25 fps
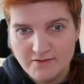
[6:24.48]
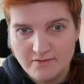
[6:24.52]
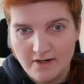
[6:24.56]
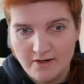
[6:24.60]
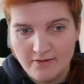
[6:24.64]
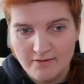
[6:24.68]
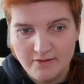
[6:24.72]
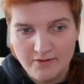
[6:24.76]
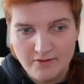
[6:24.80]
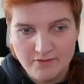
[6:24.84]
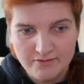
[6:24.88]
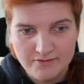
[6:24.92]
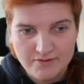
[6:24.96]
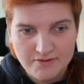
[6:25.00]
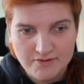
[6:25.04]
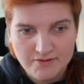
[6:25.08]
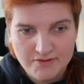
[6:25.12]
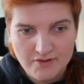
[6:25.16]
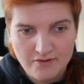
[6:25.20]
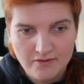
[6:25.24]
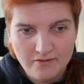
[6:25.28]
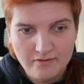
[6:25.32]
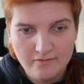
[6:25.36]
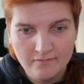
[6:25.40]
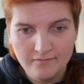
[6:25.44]
our
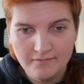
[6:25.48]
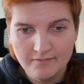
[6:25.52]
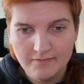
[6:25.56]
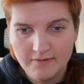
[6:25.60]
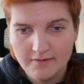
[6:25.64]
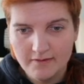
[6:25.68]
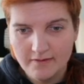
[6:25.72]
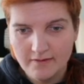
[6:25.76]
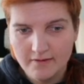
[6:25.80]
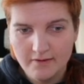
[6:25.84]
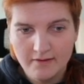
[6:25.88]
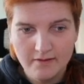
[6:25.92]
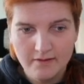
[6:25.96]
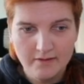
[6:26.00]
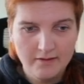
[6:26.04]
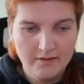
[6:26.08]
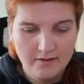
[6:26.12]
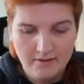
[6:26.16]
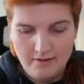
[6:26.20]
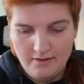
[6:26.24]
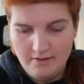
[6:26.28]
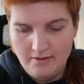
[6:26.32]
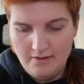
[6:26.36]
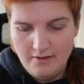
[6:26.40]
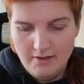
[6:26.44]
console
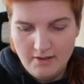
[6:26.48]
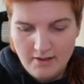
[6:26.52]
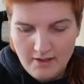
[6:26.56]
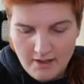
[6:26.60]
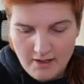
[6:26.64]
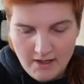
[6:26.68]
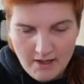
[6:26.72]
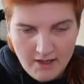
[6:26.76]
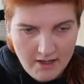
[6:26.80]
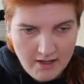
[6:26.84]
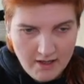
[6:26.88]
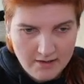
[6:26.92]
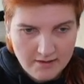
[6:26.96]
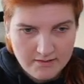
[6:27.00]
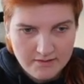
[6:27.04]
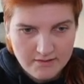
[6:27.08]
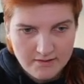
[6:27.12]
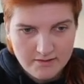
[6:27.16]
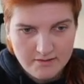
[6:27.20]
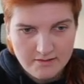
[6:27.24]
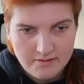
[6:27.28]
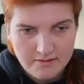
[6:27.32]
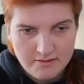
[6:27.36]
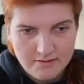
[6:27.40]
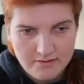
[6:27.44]
and
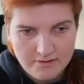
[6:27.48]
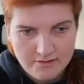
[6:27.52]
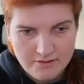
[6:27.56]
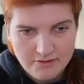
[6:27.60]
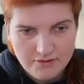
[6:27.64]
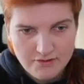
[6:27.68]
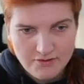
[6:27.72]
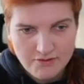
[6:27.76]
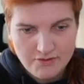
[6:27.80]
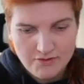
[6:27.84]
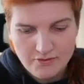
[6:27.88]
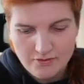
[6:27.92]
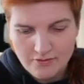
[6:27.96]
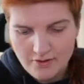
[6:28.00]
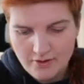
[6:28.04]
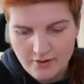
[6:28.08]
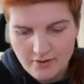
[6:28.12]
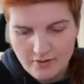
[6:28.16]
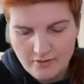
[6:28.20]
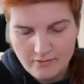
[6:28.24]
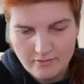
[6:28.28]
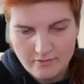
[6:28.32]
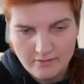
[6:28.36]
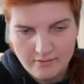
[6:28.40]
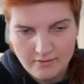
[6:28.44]

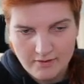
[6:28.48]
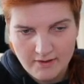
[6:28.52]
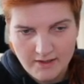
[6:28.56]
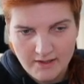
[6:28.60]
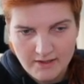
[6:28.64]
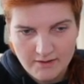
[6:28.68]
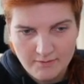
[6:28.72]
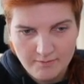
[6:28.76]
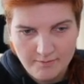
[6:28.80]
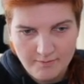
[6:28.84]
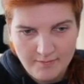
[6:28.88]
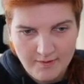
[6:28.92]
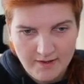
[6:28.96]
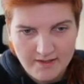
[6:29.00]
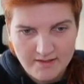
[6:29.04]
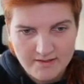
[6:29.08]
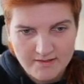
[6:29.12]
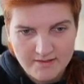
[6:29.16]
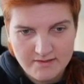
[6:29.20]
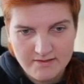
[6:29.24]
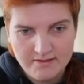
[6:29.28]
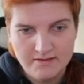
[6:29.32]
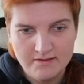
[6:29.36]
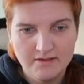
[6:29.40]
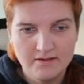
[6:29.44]
sudo and
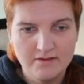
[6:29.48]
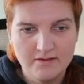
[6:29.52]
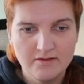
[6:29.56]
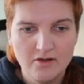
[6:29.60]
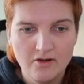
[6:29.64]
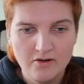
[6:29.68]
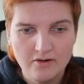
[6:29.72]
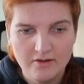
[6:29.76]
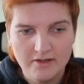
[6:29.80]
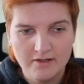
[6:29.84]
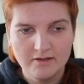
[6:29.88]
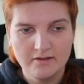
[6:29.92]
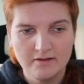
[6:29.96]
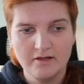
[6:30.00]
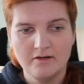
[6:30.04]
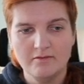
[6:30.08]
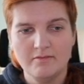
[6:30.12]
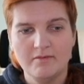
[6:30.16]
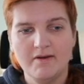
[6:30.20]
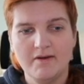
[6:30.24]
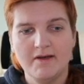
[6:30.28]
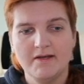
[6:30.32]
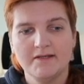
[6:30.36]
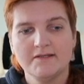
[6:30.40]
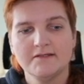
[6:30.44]
paste the docker
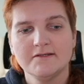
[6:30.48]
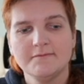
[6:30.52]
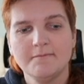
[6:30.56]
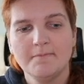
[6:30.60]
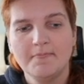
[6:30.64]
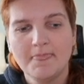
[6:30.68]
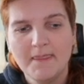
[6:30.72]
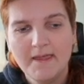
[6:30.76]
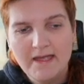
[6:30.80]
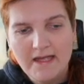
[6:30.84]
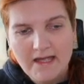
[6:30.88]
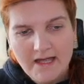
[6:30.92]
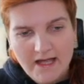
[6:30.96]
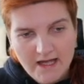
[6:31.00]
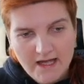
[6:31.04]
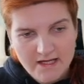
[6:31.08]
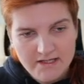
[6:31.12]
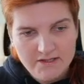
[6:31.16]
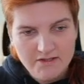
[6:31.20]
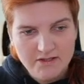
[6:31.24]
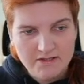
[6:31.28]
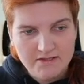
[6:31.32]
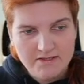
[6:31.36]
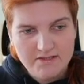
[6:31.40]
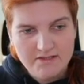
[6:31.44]
command.
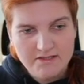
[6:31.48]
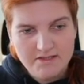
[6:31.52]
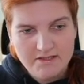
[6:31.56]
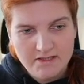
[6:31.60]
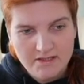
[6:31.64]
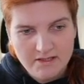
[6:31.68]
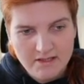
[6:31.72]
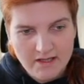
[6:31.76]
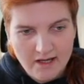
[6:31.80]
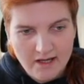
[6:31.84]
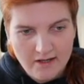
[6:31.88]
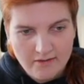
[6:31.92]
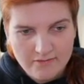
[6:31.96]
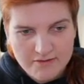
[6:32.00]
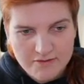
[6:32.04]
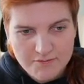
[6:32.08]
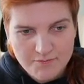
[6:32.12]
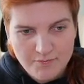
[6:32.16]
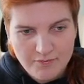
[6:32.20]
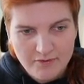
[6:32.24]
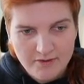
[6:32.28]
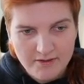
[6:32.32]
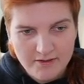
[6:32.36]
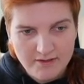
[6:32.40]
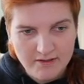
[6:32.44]
As you can see now, it's
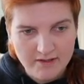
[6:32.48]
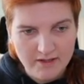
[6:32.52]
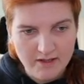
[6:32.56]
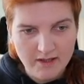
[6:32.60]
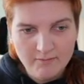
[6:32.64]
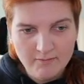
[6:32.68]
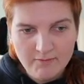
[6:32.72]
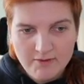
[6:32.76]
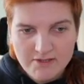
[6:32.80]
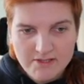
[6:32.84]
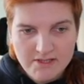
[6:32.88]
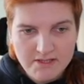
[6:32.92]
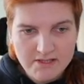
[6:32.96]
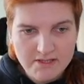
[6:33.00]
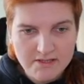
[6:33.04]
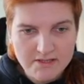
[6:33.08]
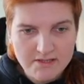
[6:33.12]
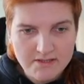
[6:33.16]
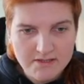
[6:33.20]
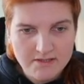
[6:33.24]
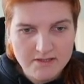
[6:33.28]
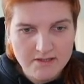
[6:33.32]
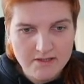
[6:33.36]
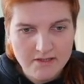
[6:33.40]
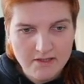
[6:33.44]
pulling the
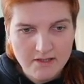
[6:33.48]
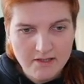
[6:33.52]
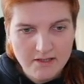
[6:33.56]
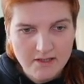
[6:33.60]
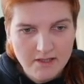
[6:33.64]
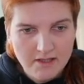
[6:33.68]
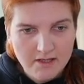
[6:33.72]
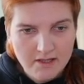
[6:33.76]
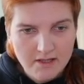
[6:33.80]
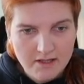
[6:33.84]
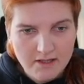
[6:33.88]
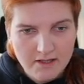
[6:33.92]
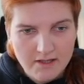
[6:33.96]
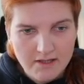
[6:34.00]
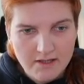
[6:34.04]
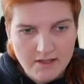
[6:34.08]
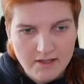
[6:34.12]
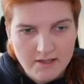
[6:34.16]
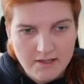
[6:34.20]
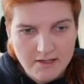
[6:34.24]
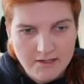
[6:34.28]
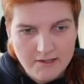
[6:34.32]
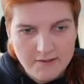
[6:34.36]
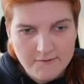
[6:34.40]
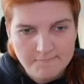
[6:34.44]
images,
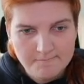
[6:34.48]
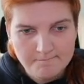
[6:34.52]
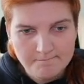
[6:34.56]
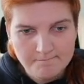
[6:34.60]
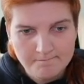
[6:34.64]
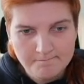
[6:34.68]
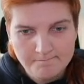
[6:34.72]
and